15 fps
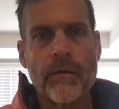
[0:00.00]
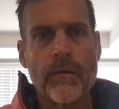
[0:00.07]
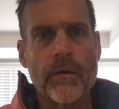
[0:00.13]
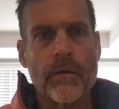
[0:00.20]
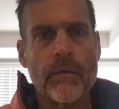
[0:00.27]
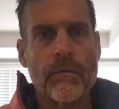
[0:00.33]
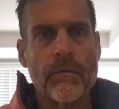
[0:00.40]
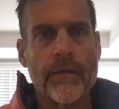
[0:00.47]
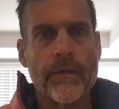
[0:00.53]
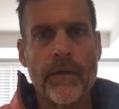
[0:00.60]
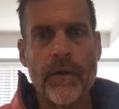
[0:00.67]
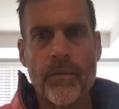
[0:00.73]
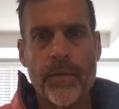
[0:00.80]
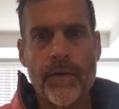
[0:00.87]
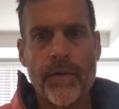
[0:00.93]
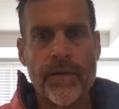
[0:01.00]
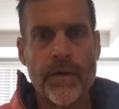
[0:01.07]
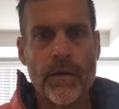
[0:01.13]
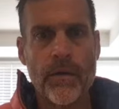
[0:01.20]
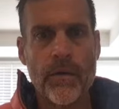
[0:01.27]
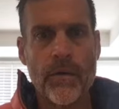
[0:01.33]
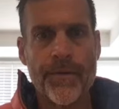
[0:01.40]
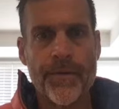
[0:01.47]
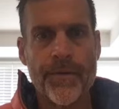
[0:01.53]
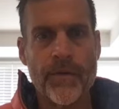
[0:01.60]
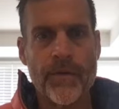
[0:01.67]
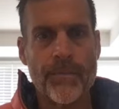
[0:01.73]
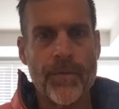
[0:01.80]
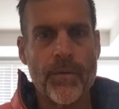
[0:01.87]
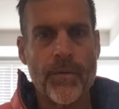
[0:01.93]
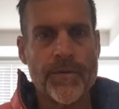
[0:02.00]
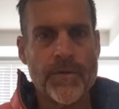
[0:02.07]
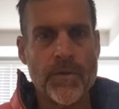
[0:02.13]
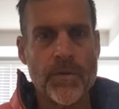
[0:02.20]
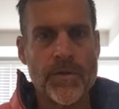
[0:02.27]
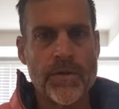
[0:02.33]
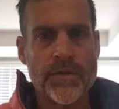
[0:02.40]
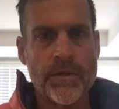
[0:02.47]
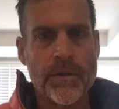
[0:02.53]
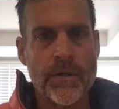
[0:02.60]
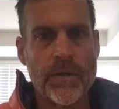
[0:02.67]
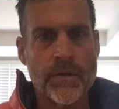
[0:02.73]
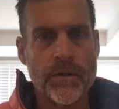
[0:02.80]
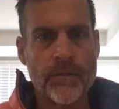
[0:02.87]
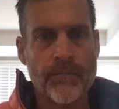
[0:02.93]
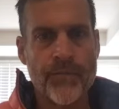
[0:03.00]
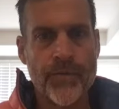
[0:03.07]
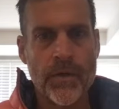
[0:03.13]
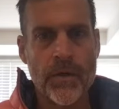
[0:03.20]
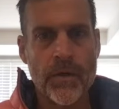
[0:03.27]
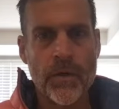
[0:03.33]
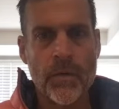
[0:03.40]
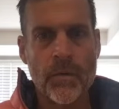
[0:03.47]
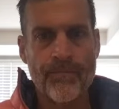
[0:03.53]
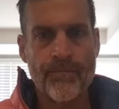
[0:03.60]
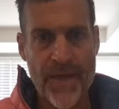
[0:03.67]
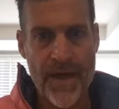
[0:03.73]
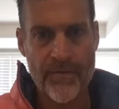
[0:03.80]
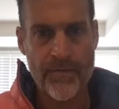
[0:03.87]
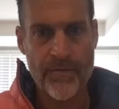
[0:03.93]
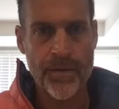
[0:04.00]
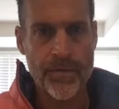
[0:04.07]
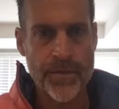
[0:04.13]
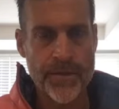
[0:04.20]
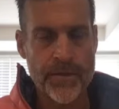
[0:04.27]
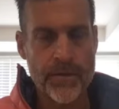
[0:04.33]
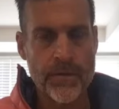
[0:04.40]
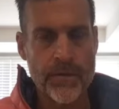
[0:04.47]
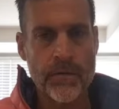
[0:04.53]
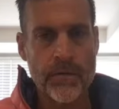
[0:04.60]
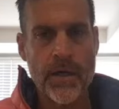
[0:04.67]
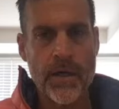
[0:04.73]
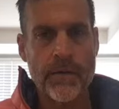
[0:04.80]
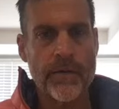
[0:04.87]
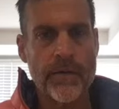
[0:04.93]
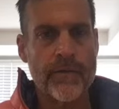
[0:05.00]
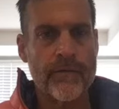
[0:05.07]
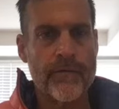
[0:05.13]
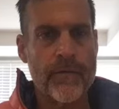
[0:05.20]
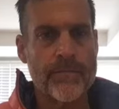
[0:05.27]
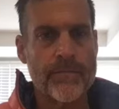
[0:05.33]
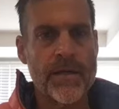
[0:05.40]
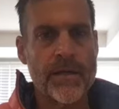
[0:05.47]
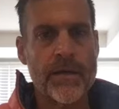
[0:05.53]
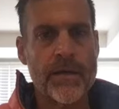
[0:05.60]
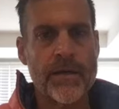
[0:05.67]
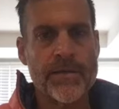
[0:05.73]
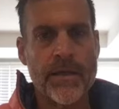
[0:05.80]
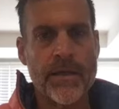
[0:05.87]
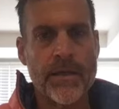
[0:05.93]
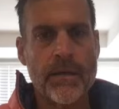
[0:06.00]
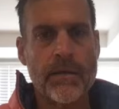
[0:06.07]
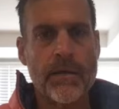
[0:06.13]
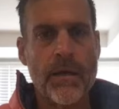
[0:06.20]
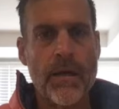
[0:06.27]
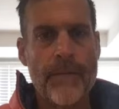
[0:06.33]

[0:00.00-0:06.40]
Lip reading: So is he going to go put this up open source so you can go have a bill of material cut list from SendCutSend,